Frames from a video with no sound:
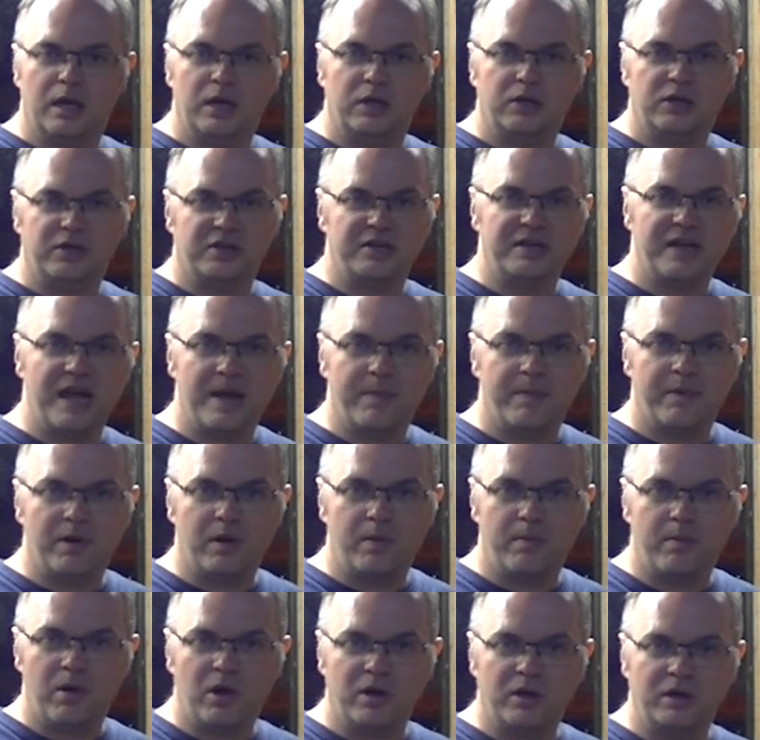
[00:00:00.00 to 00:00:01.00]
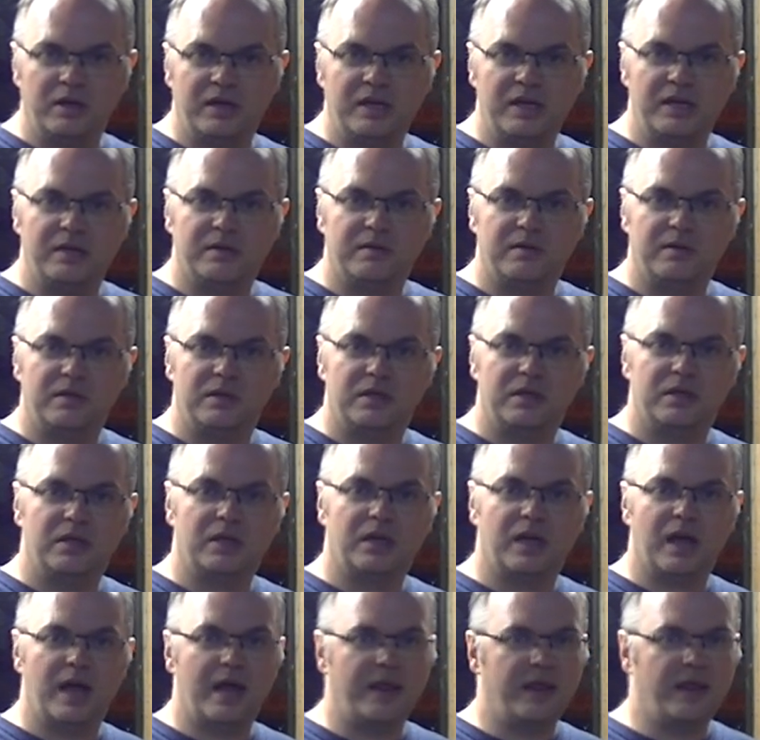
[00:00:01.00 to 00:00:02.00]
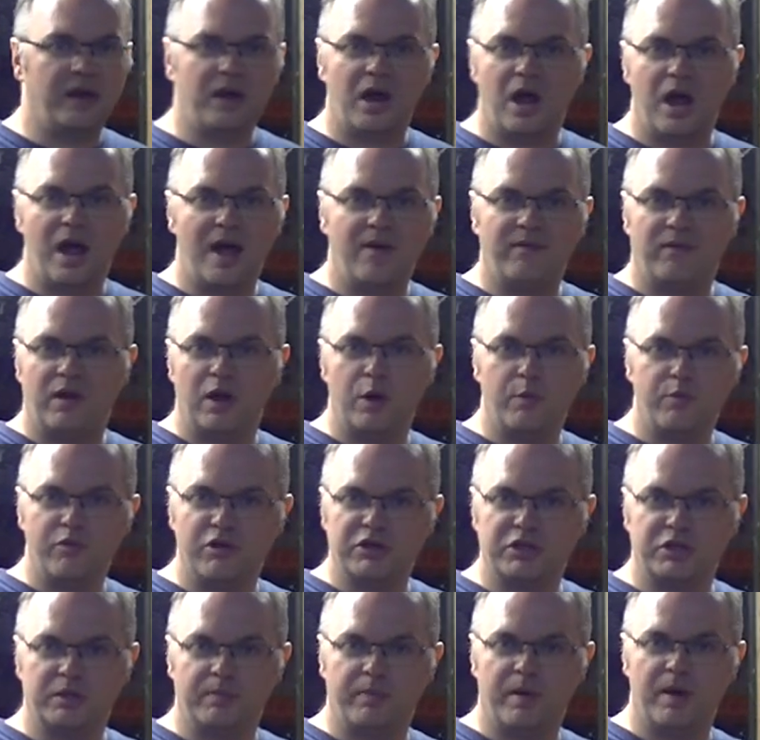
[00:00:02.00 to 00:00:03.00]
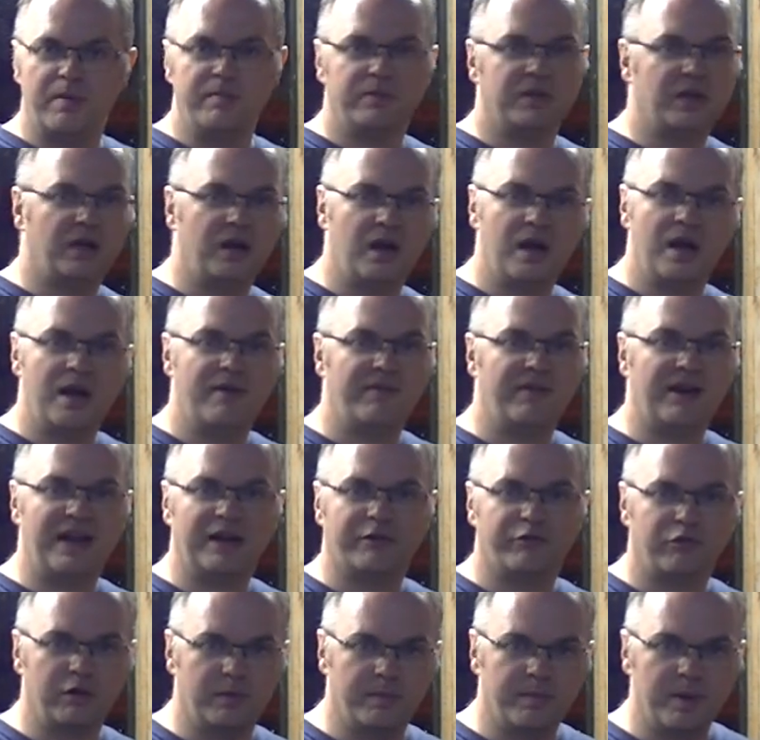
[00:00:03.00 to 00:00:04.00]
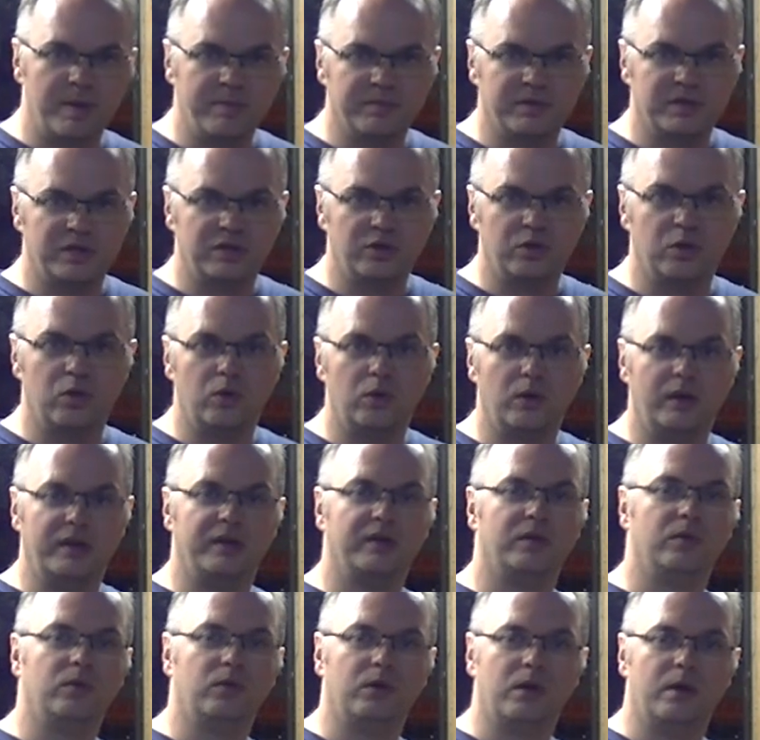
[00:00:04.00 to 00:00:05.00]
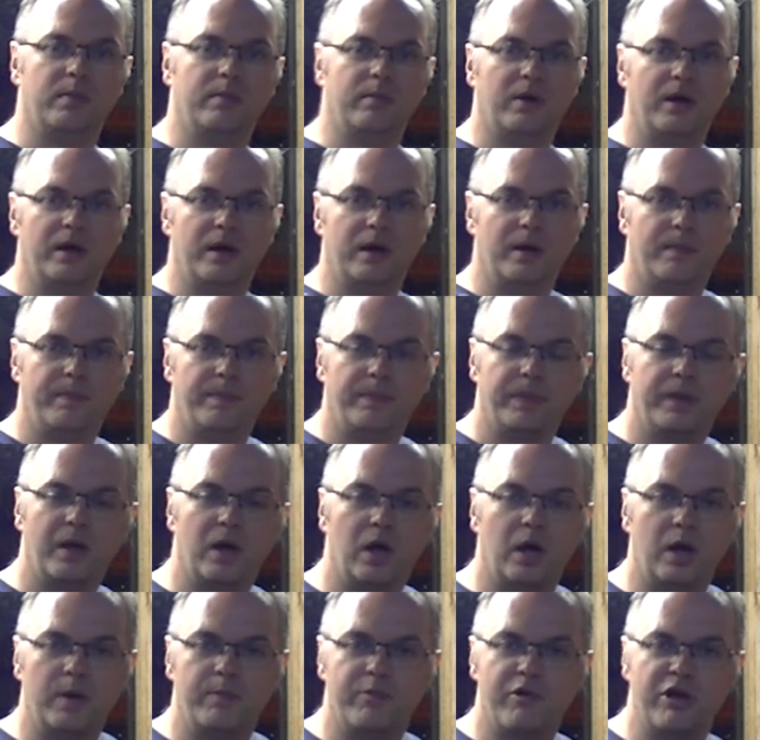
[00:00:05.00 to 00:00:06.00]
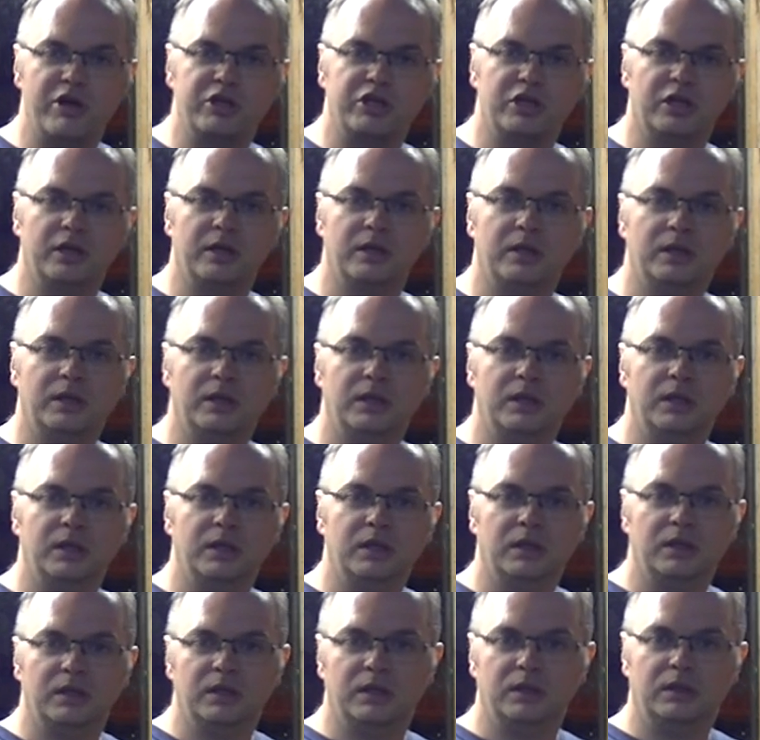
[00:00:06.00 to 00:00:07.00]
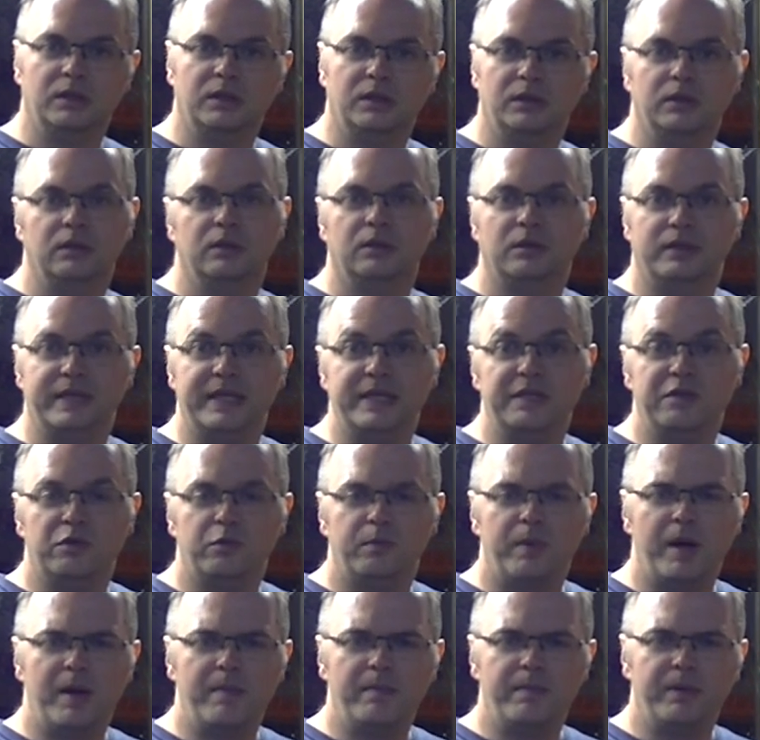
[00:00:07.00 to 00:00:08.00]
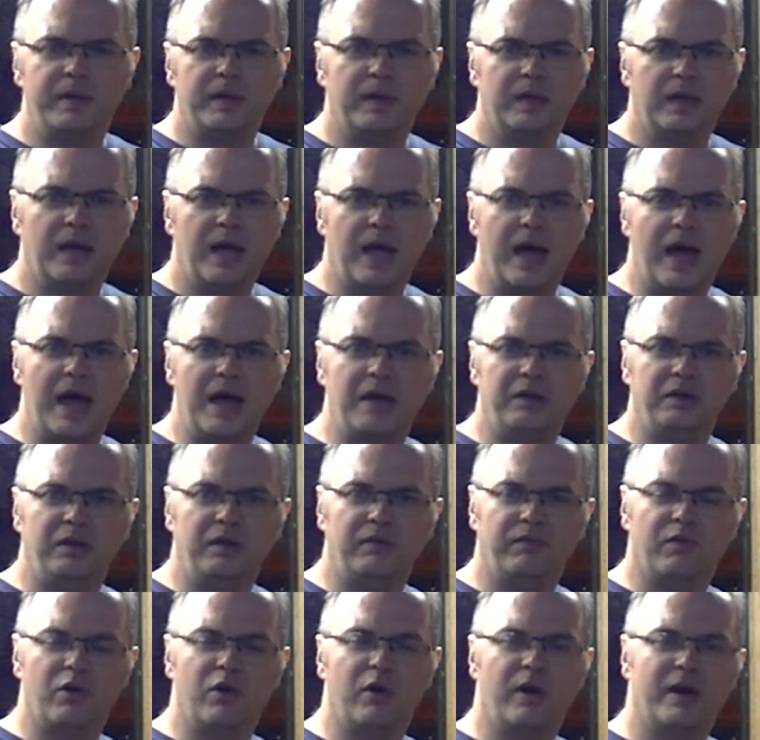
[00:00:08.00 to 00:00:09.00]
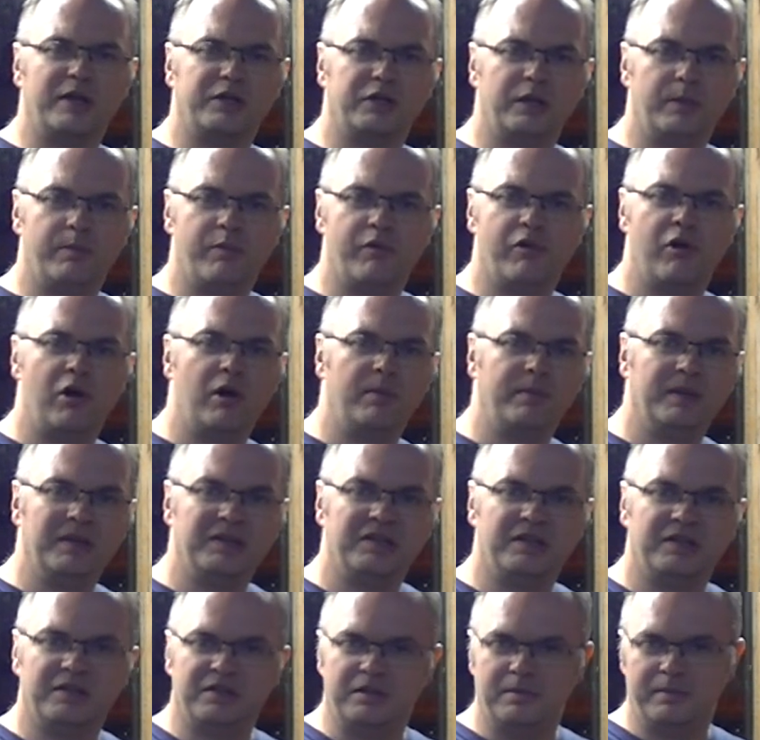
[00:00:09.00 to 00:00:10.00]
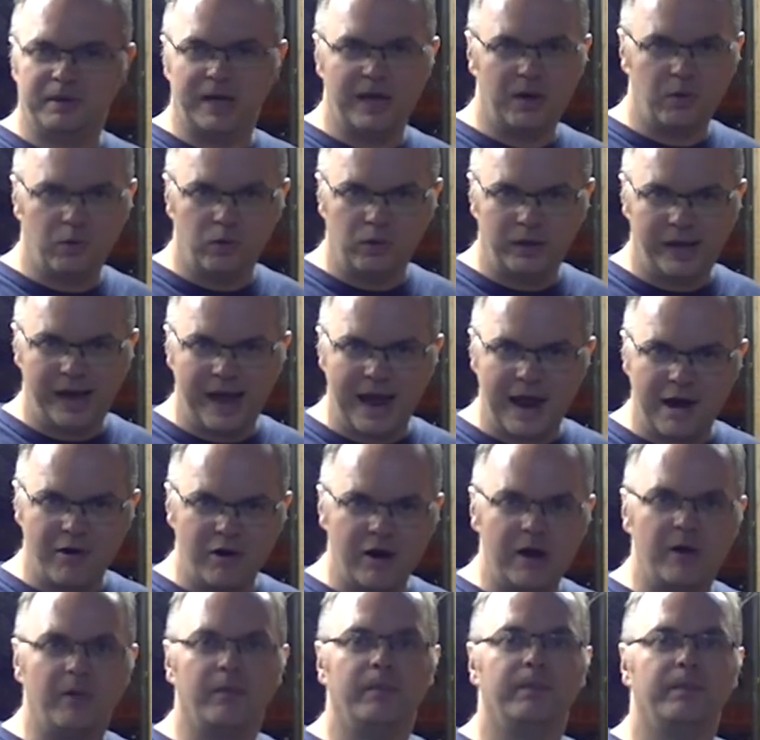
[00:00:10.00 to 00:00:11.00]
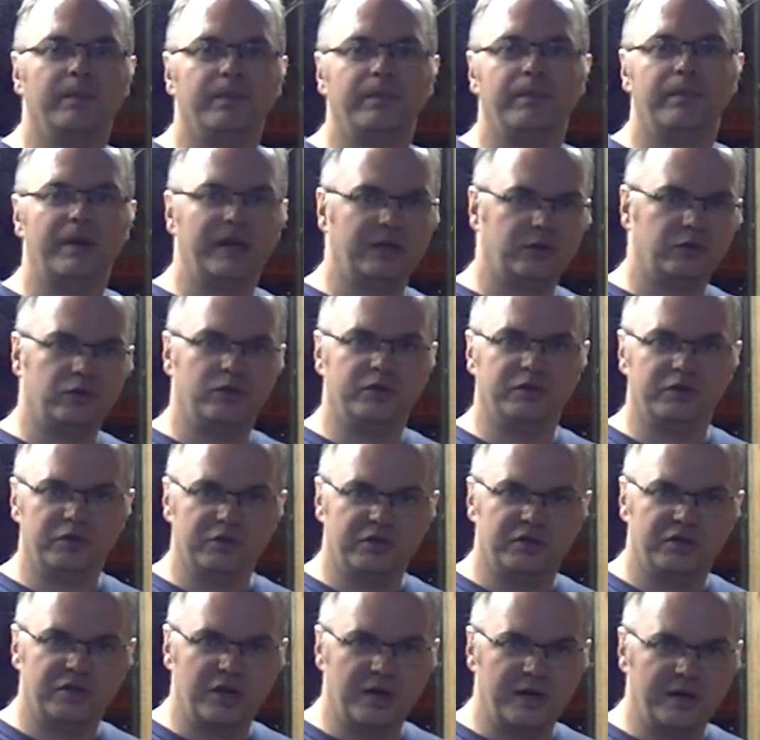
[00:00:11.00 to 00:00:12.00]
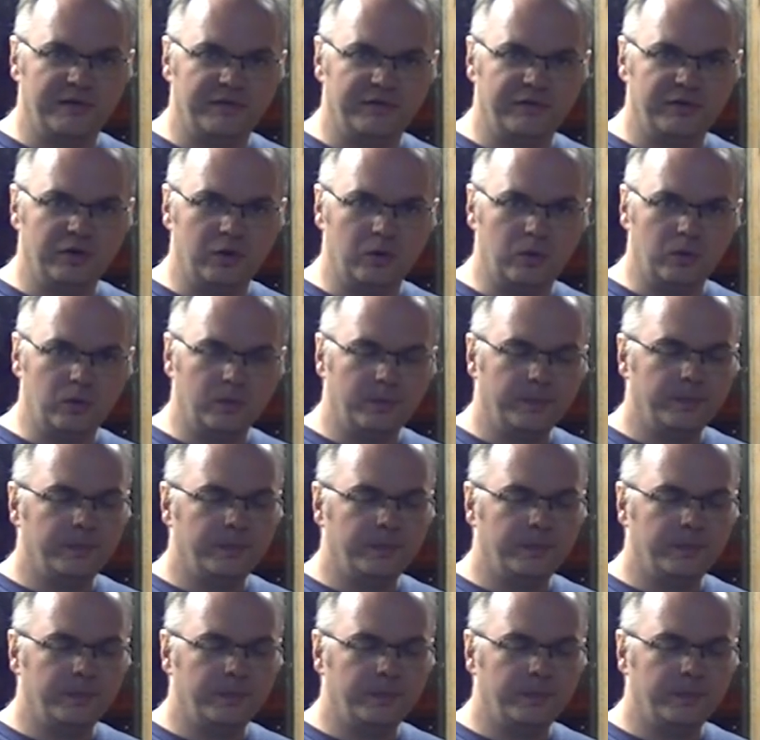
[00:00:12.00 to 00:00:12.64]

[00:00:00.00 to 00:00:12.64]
Doesn't happen on modern diesels. They don't have low pressure pumps, they don't have electric pumps at all. It's all done by a high pressure diesel pump, so you've got to actually prime the system, get all the air out, make sure it's just sucking fuel.